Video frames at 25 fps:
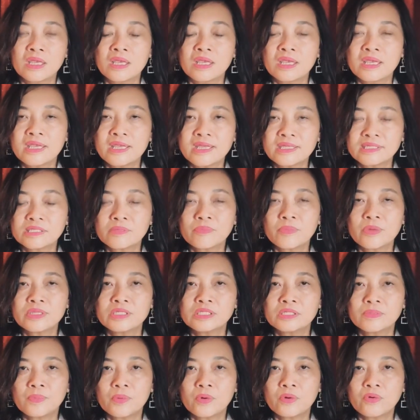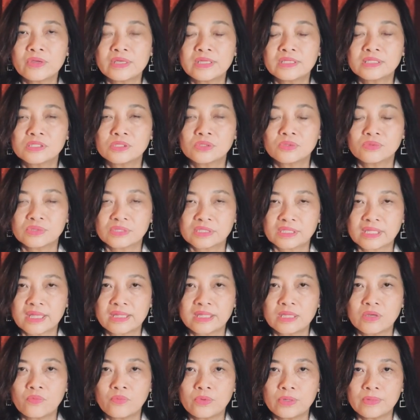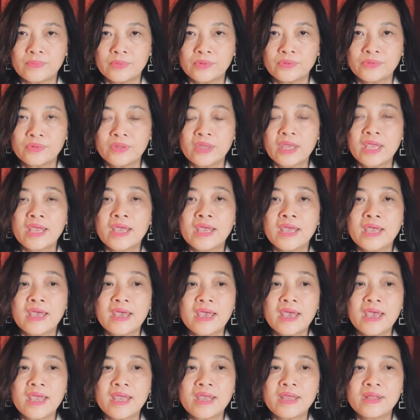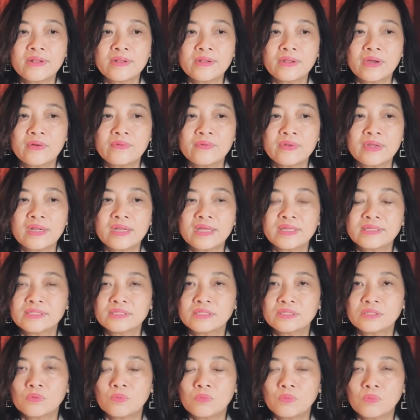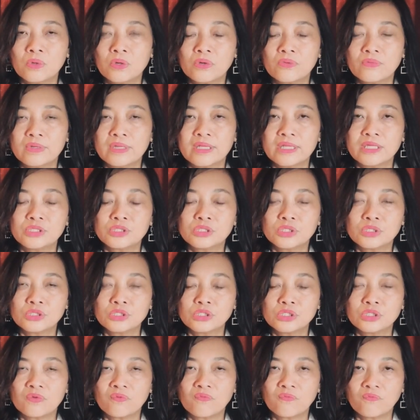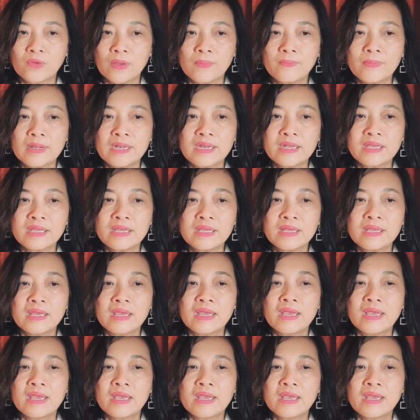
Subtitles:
His principle is to study women and realize that the work relationship, family,